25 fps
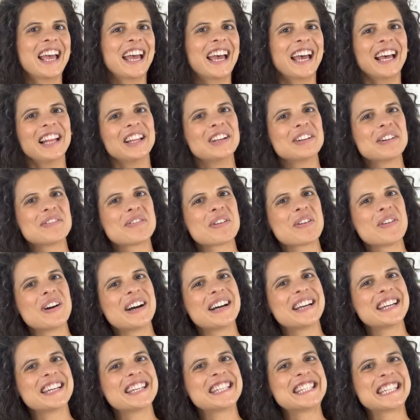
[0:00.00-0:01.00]
Hello
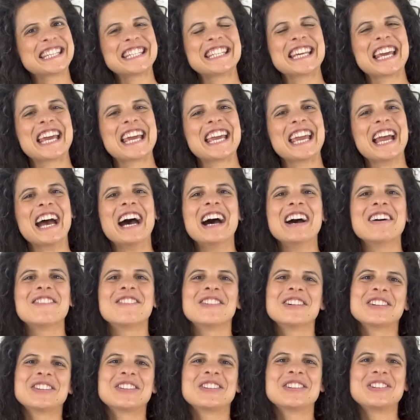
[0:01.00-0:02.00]
everyone! Today I
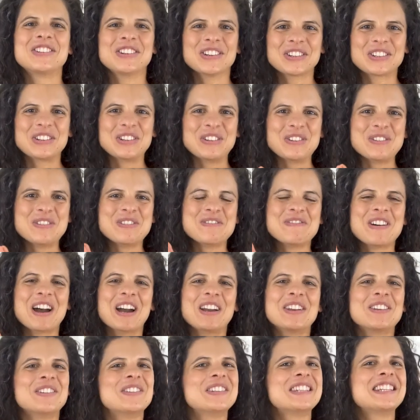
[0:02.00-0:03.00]
want to talk to you
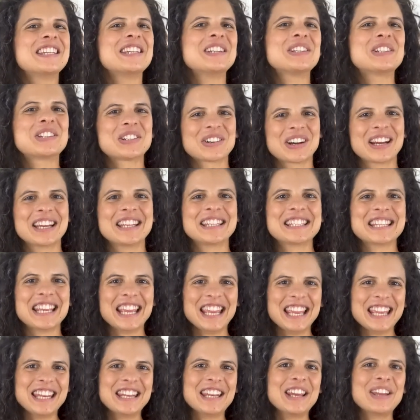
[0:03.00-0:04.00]
about using trends
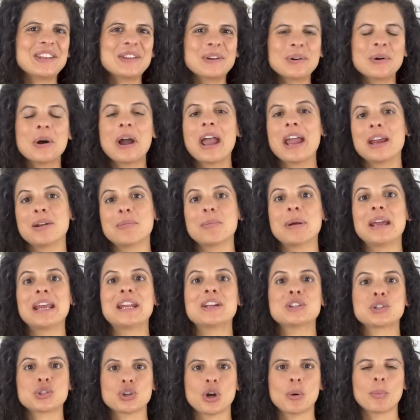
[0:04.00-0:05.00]
in your
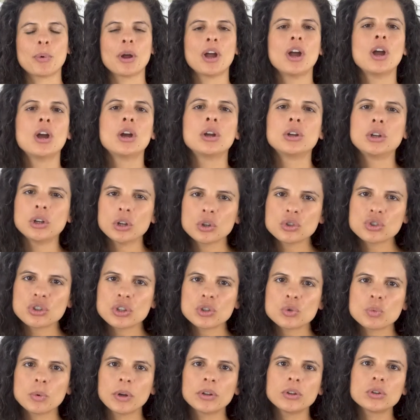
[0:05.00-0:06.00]
handmade shop. Not
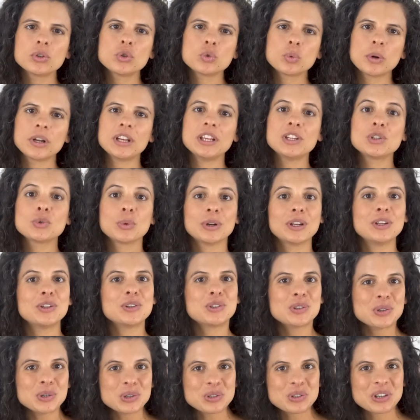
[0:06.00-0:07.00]
just what the
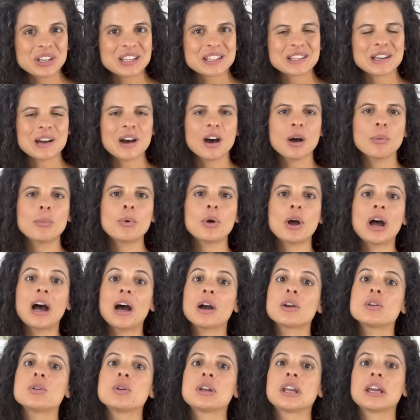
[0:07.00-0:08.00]
2022 trends are, but how
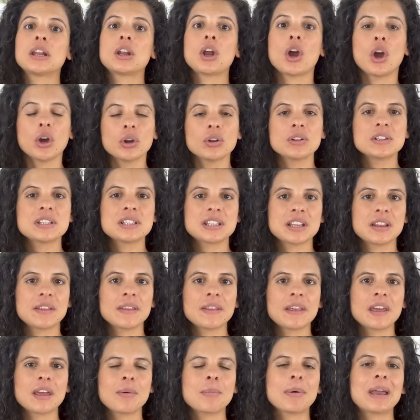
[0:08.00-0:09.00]
you can
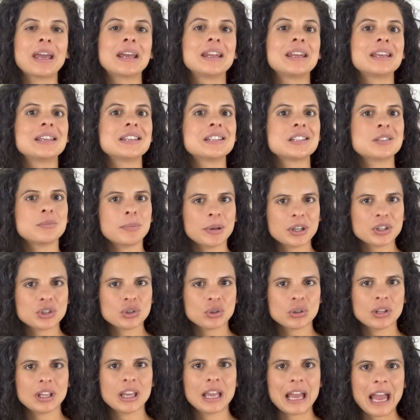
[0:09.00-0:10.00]
understand them and
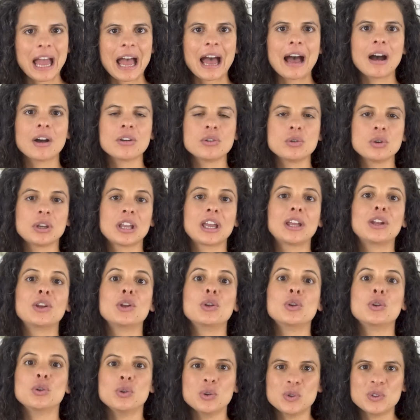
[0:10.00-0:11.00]
especially how you can
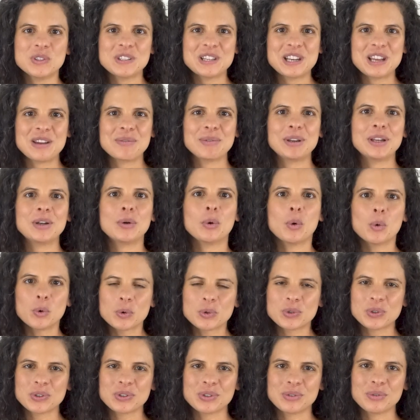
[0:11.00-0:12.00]
use them in all
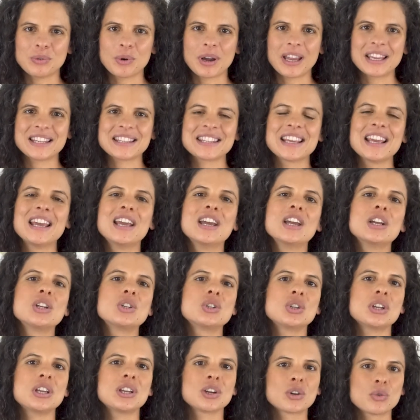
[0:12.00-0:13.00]
sorts of ways
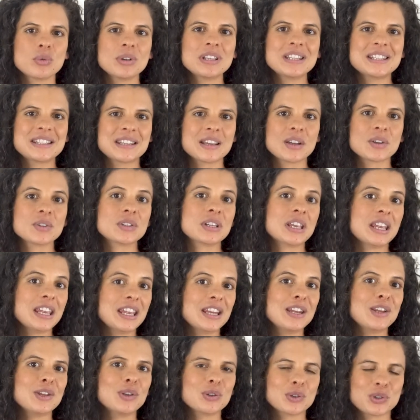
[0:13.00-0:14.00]
to increase sales
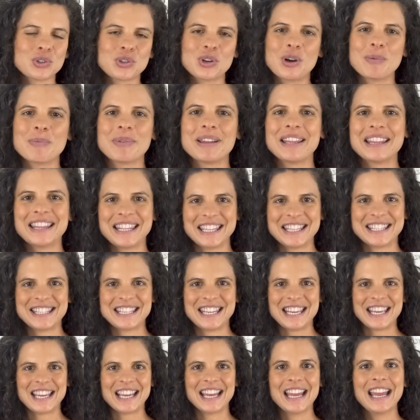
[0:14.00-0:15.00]
in your shop this
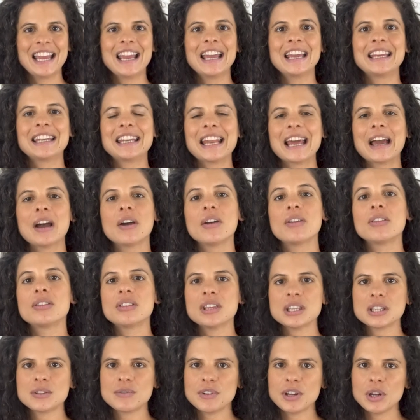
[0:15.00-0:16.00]
year. Now in
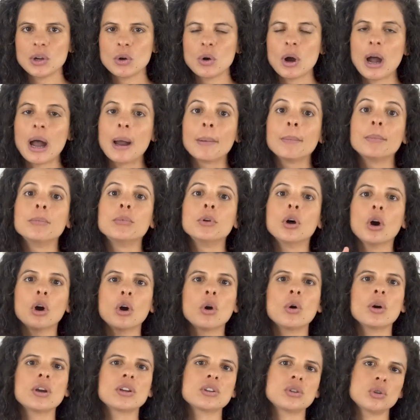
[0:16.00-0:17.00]
this video, I'm not
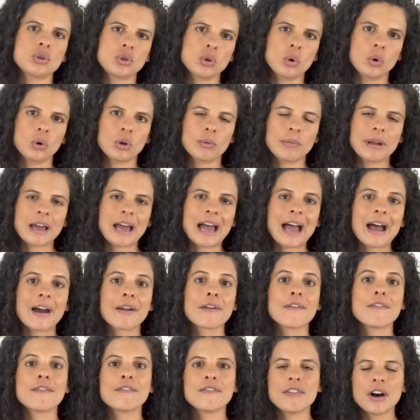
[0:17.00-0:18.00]
going to talk about how
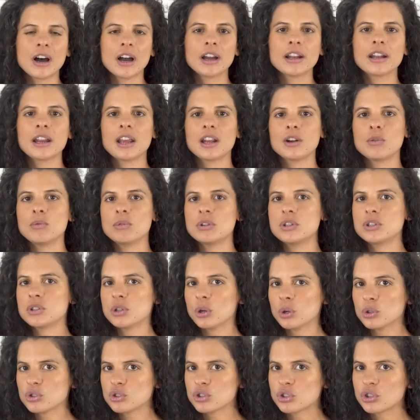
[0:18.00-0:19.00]
to find and
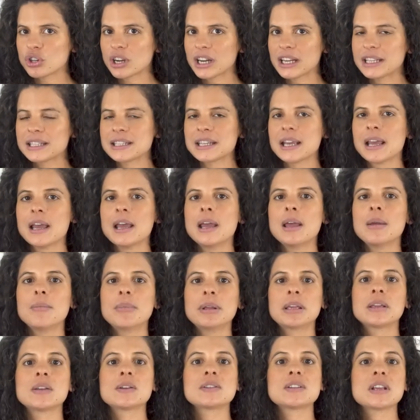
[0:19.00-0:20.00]
research trends
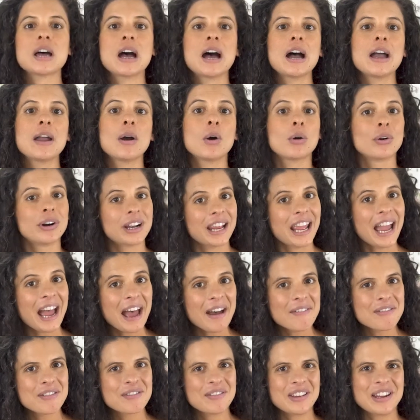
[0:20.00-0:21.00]
because I already
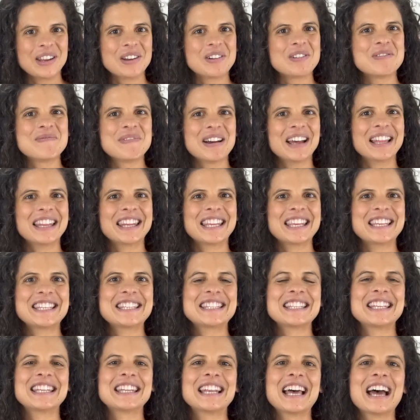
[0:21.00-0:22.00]
have a video about
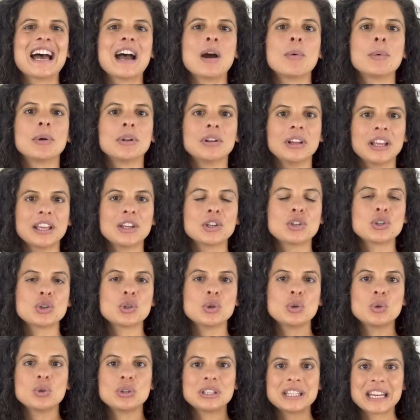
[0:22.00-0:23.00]
this that I will link
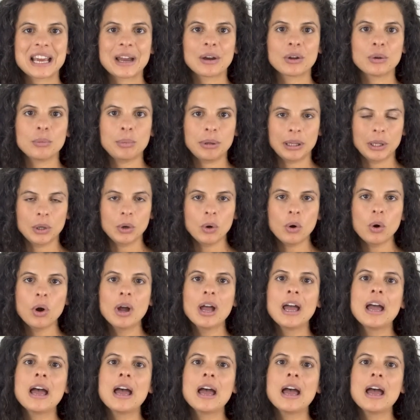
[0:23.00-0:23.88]
to down below.